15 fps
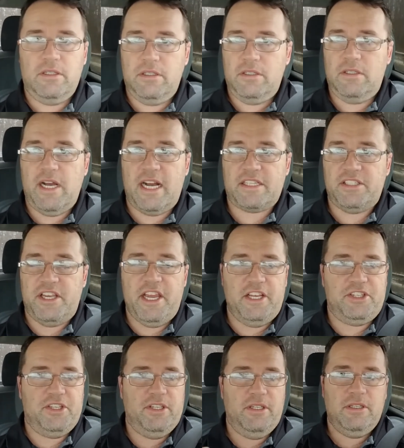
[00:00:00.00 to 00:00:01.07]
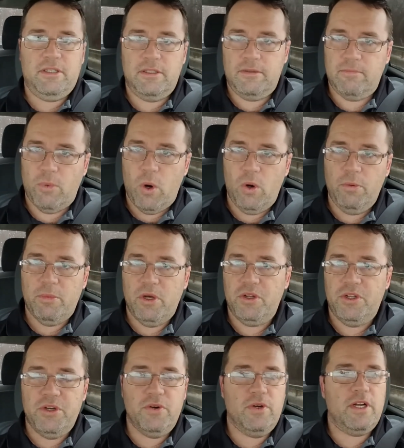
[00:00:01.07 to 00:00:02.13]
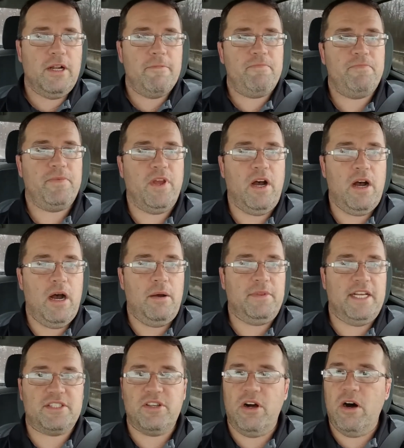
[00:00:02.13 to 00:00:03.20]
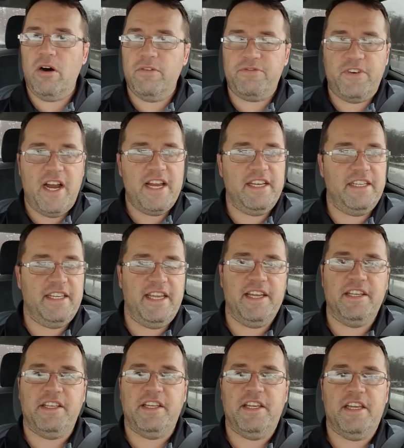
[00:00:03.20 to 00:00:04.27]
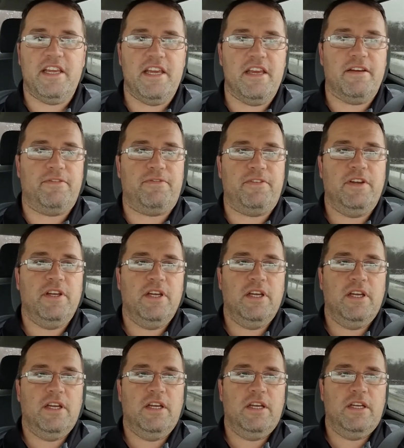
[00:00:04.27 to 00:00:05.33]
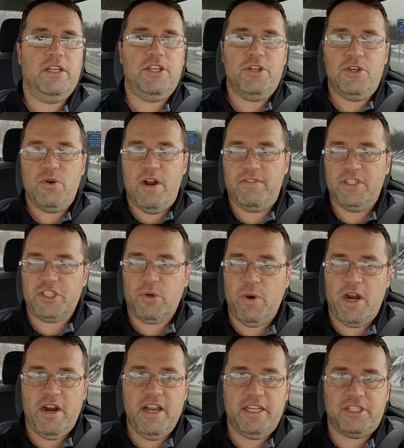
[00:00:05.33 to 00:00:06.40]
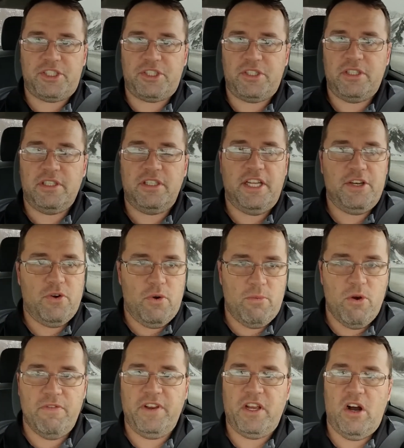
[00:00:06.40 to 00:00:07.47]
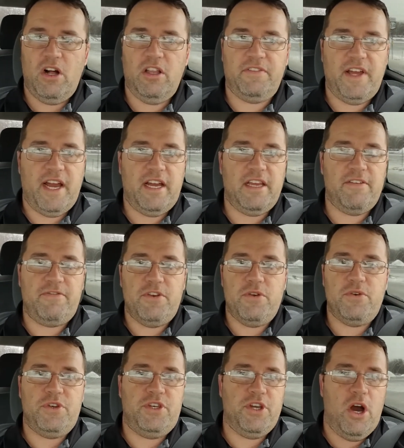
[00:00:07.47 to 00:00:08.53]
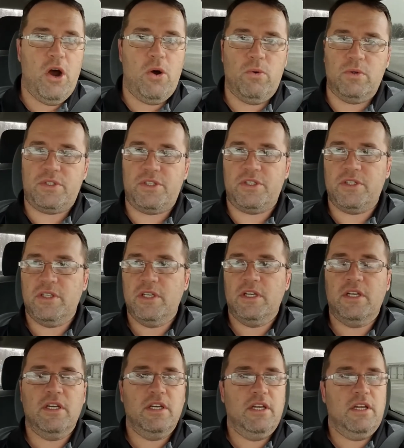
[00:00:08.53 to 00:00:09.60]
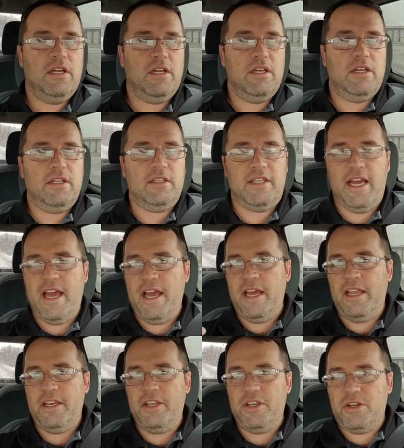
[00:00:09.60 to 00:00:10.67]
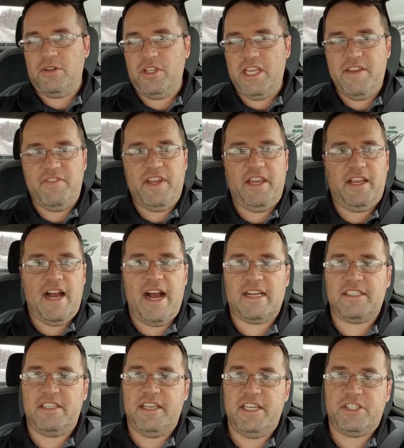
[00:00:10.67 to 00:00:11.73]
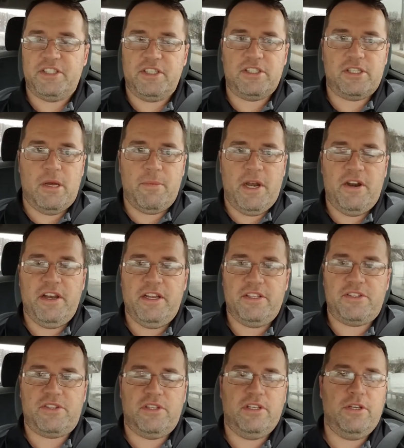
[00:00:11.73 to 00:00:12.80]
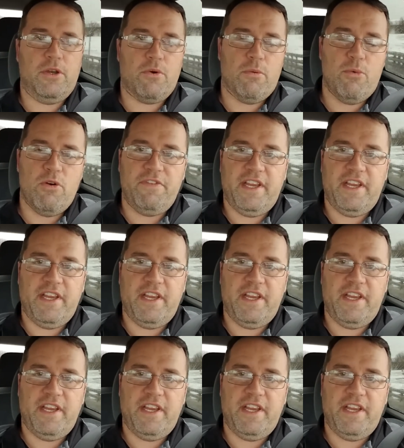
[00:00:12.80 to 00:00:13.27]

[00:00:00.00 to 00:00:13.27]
oxidation, mold, mildew. That's all fine and dandy if you do every square inch, then you're removing all of that. If you don't, then you're leaving oxidation in some areas, you're removing